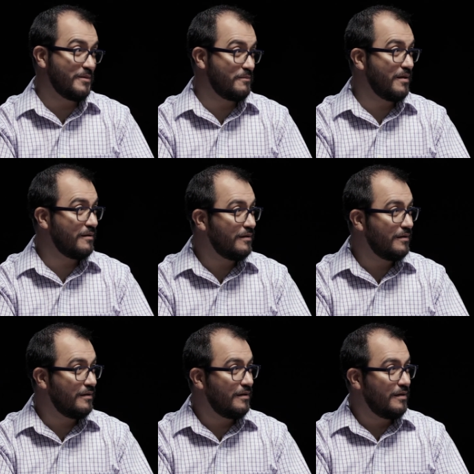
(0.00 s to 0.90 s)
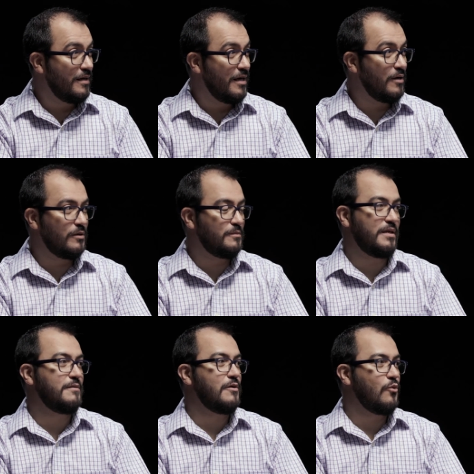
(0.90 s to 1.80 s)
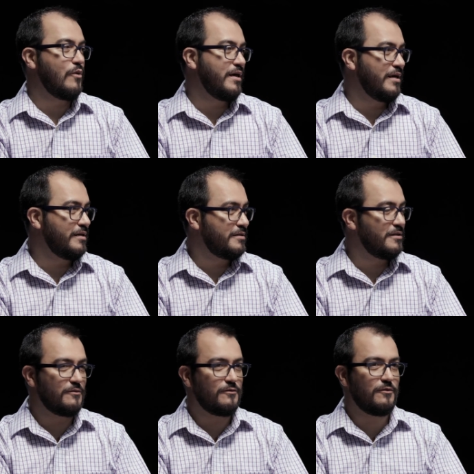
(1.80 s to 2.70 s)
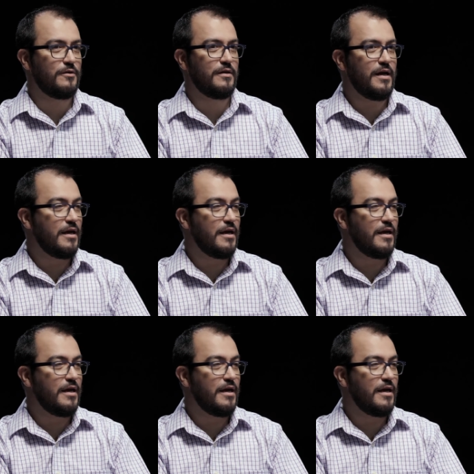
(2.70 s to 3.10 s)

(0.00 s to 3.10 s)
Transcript: bit better, it will be way easier for